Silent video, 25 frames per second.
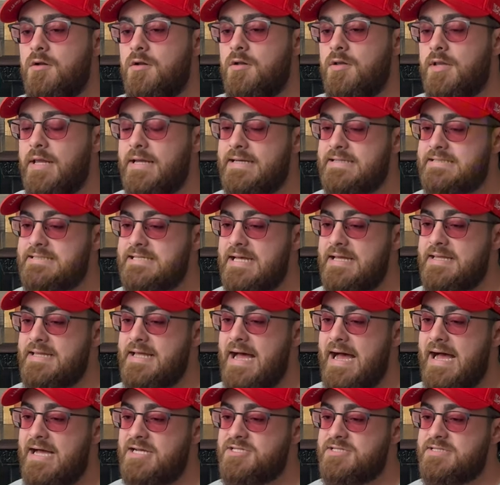Like I said, the
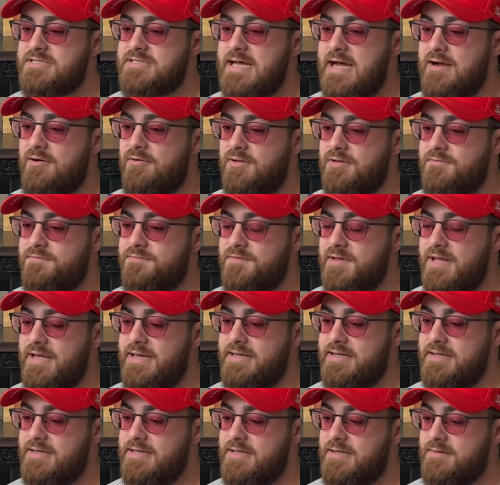ash is not really
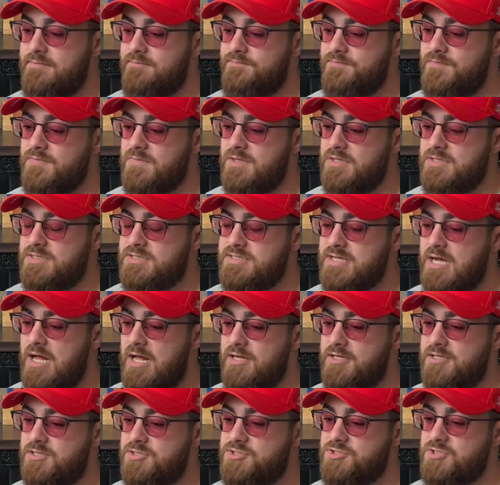flaky.
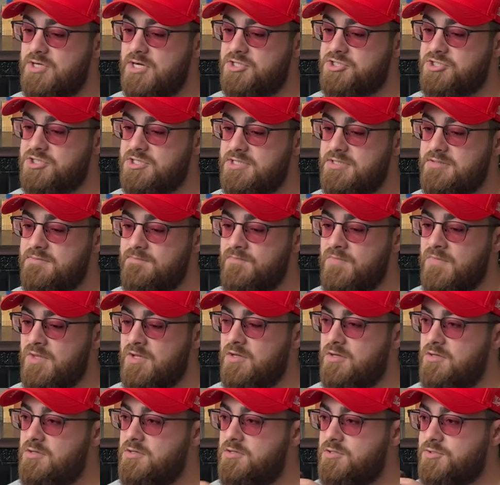Solid construction.
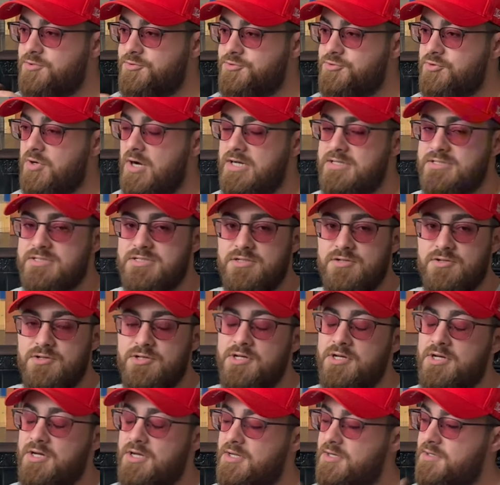Draw is still
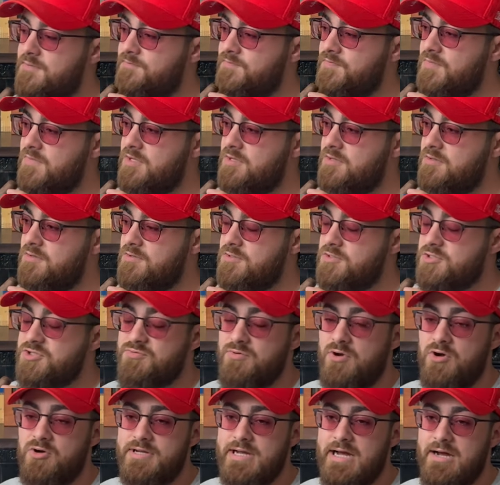good.
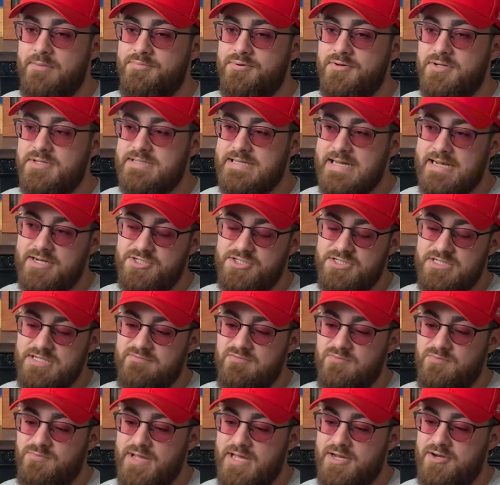Smoke output is actually
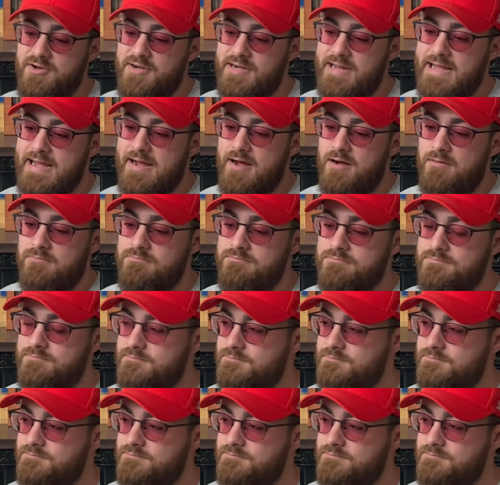even better now.